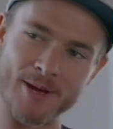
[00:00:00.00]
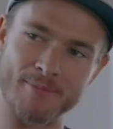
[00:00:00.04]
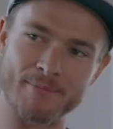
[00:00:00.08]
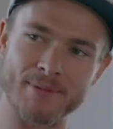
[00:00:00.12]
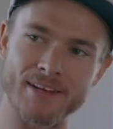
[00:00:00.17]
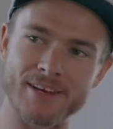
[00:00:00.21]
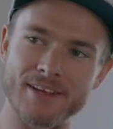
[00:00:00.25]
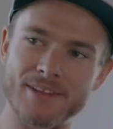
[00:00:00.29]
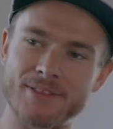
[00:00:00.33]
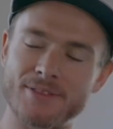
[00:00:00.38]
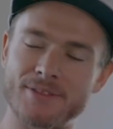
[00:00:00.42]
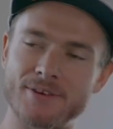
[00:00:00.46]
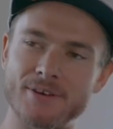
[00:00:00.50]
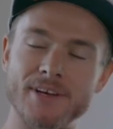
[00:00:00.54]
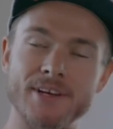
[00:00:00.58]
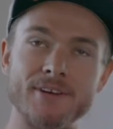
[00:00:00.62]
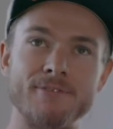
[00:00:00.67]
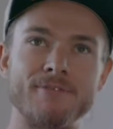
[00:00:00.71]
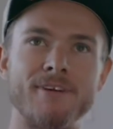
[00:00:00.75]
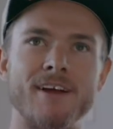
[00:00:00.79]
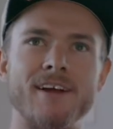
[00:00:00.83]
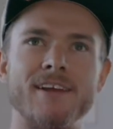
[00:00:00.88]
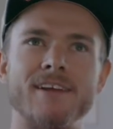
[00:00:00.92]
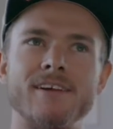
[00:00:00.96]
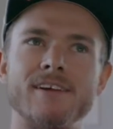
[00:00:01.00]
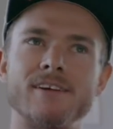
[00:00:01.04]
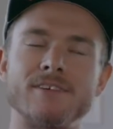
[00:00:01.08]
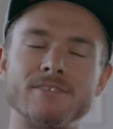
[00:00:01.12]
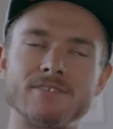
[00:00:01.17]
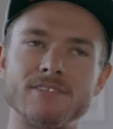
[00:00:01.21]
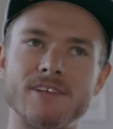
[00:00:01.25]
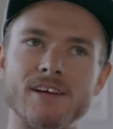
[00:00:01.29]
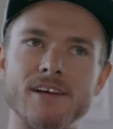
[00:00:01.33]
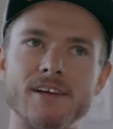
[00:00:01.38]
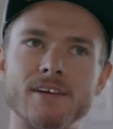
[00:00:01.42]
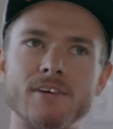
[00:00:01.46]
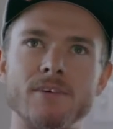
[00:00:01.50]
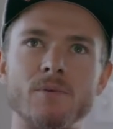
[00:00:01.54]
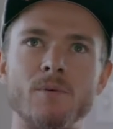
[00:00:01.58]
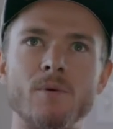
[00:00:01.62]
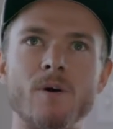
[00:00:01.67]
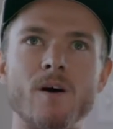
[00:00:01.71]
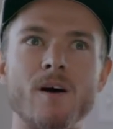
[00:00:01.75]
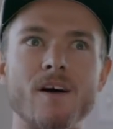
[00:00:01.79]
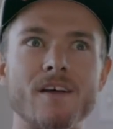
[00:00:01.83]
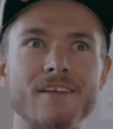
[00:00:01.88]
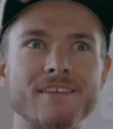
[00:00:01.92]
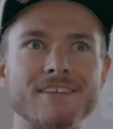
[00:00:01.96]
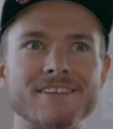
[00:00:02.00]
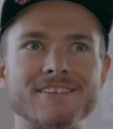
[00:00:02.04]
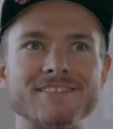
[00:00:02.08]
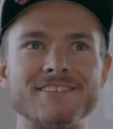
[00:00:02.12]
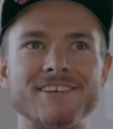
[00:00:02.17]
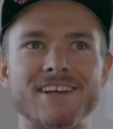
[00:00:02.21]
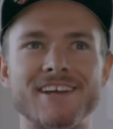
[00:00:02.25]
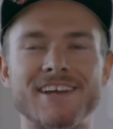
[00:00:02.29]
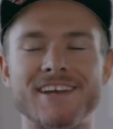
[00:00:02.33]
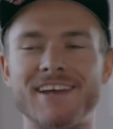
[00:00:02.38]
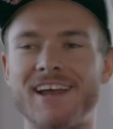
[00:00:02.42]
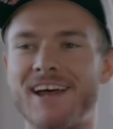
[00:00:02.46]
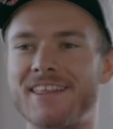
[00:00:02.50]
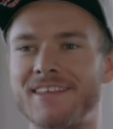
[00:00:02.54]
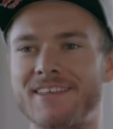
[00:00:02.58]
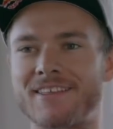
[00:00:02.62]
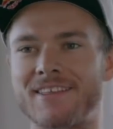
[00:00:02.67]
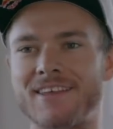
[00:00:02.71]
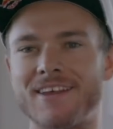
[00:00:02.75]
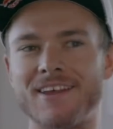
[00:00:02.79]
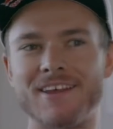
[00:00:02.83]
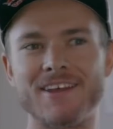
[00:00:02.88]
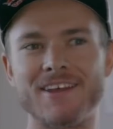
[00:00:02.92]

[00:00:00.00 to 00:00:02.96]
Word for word: my minute 30 run and I was like, what? There's like another